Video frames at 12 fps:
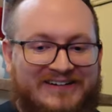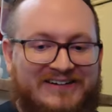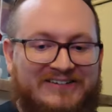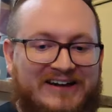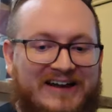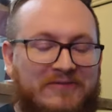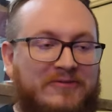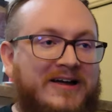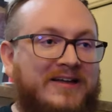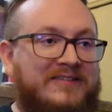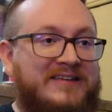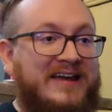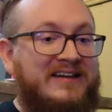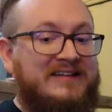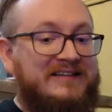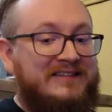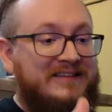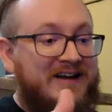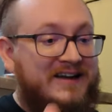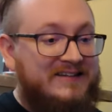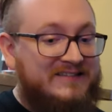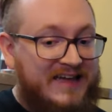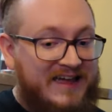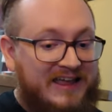All right. Well, technically the on
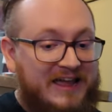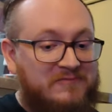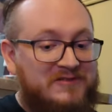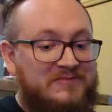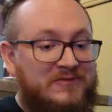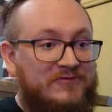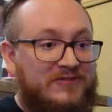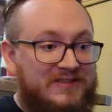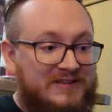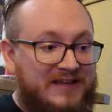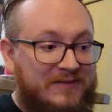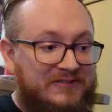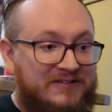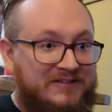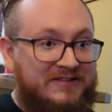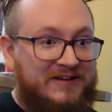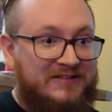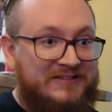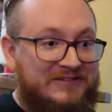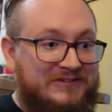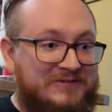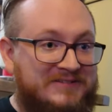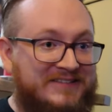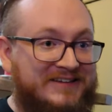attack happens before the damage is done, so do
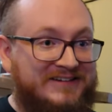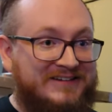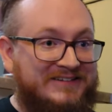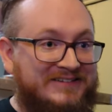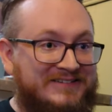his thing.